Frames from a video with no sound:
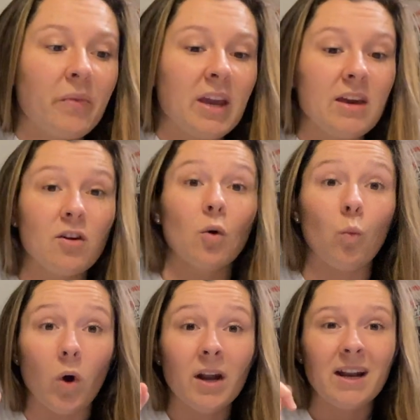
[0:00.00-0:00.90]
either,
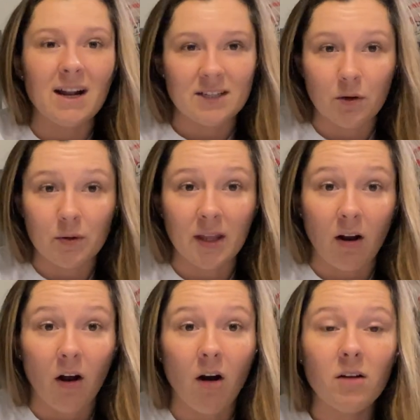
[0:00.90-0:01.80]
one, not deal with it
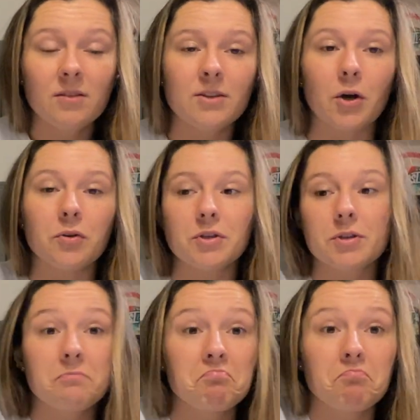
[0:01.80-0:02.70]
at all, so
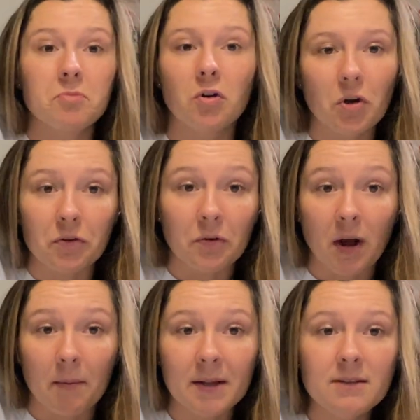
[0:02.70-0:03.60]
just don't go through
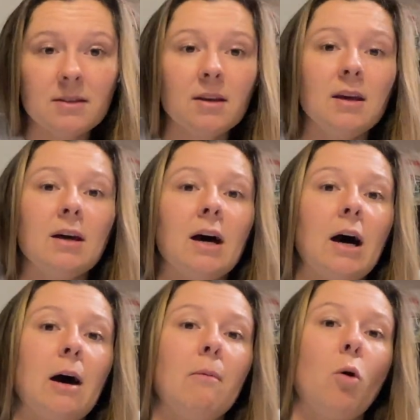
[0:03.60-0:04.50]
comments,
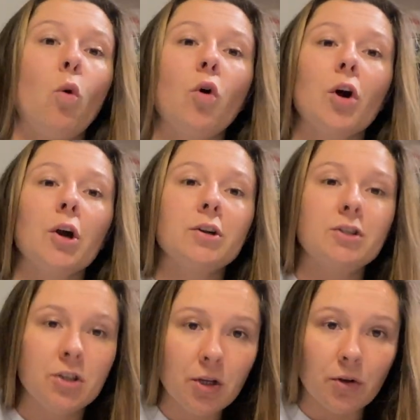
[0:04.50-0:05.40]
or
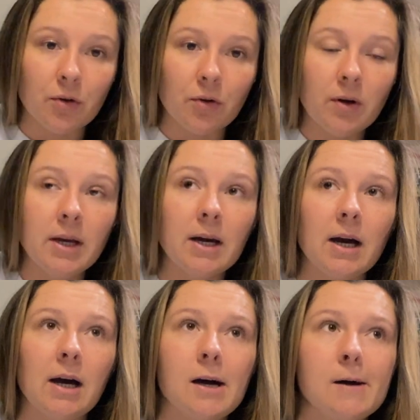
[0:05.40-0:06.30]
two,
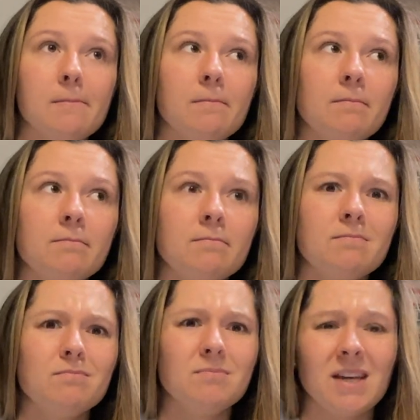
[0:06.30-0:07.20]

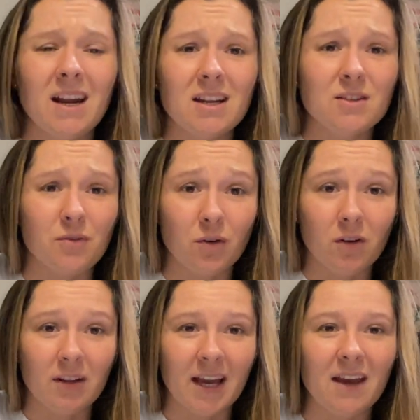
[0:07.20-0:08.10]
take it as
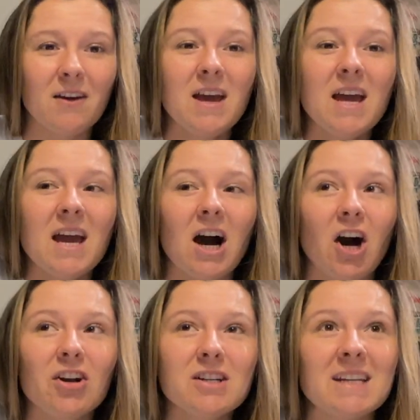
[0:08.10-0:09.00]
fuel. Like,
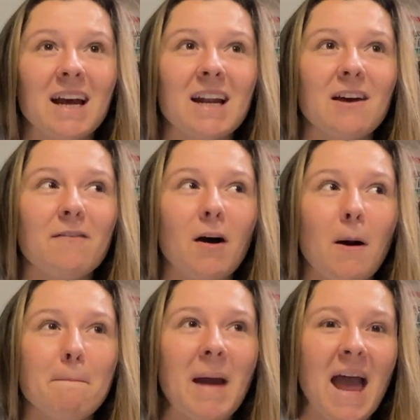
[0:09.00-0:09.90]
understand if a
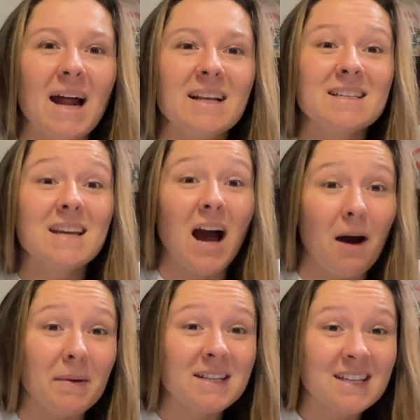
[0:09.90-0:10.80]
man is
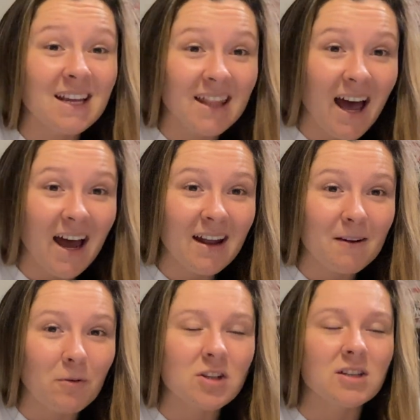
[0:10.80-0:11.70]
commenting
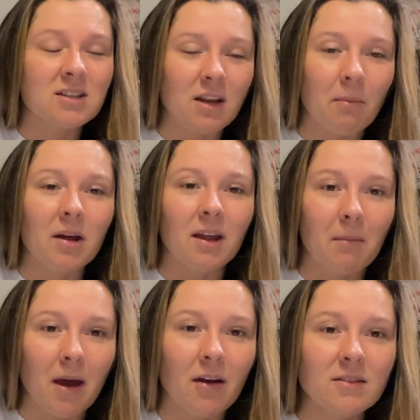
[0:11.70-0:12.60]
that, which is typically
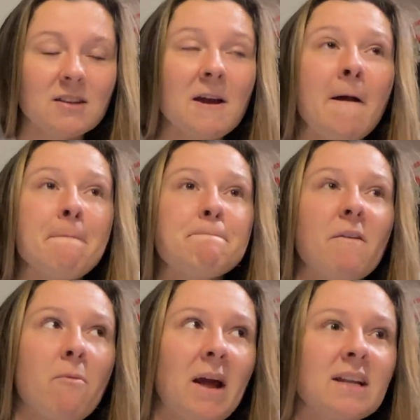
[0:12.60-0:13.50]
males,
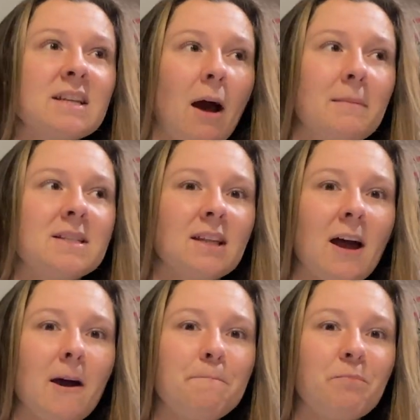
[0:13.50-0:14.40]
if a man is commenting
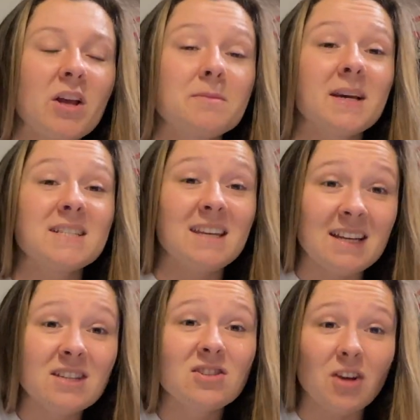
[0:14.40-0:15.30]
that, it's because he
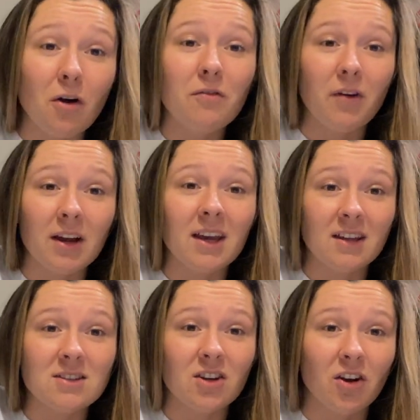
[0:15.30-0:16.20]
is so fucking
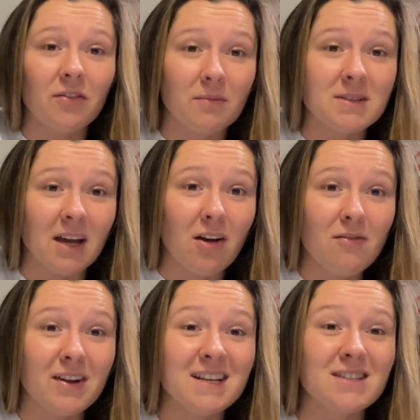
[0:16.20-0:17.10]
insecure of
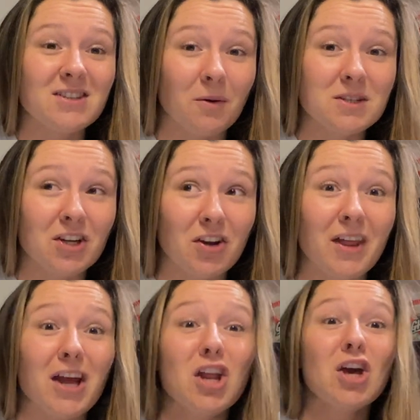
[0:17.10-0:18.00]
himself, and he's so insecure
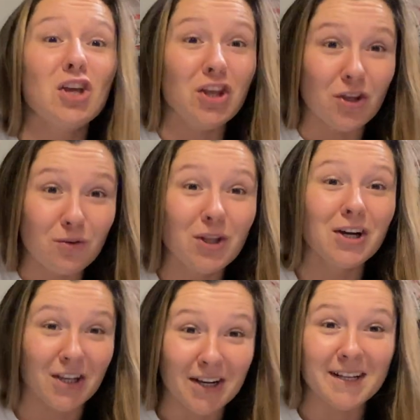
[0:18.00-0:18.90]
that you
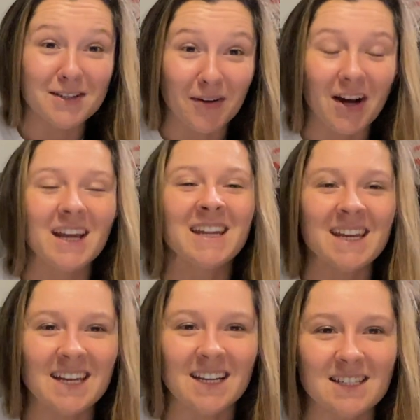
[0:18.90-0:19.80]
look good as fuck and
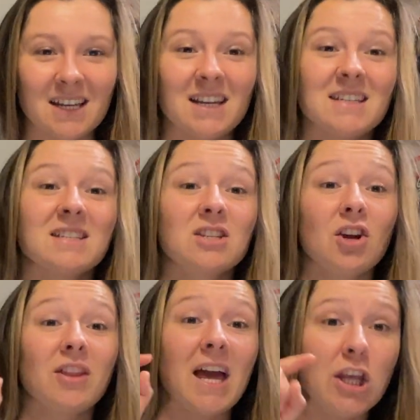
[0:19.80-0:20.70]
he doesn't. He's
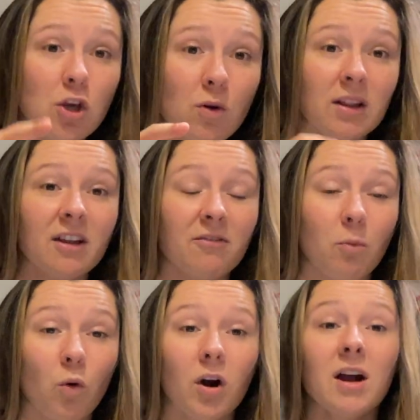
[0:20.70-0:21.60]
insecure that you can lift
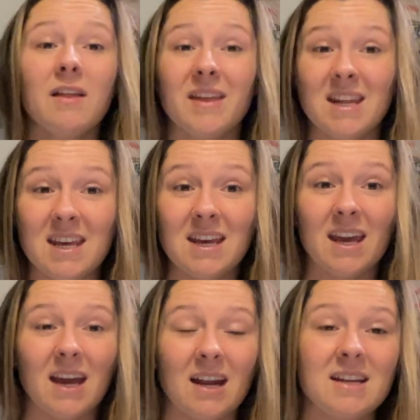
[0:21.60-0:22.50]
more than he
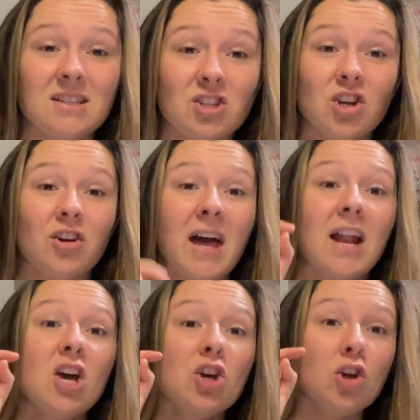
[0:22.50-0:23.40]
can. He's insecure
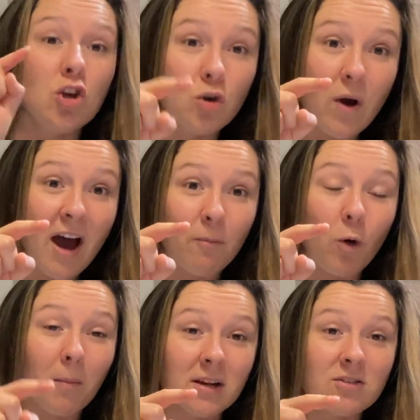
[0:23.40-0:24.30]
that you have
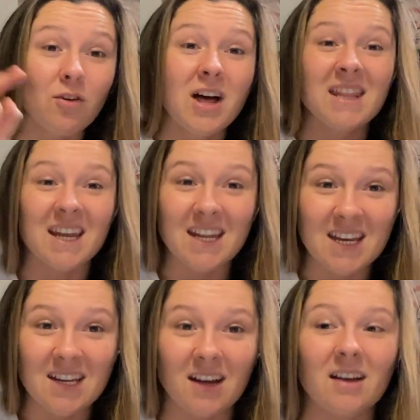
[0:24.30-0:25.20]
more muscle than
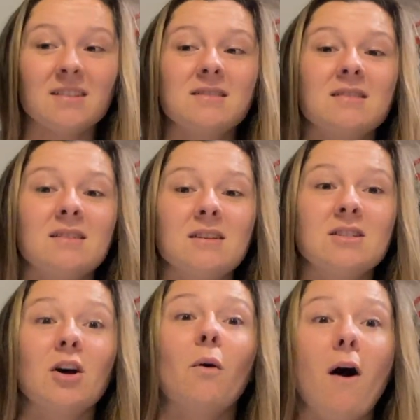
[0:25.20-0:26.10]
he does.
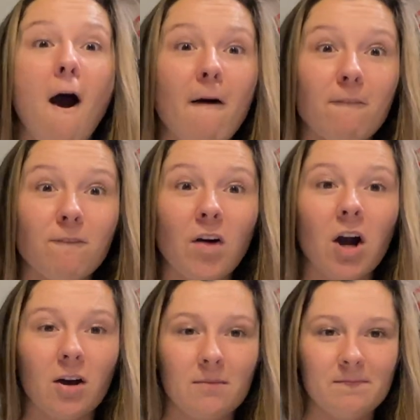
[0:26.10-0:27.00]
So
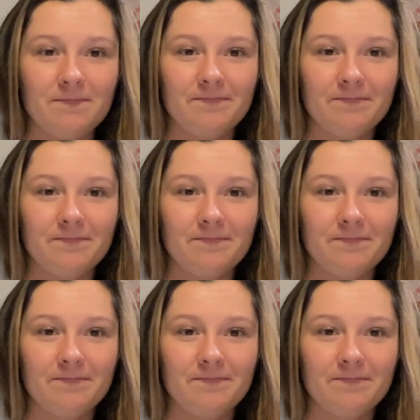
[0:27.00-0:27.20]
fuck him.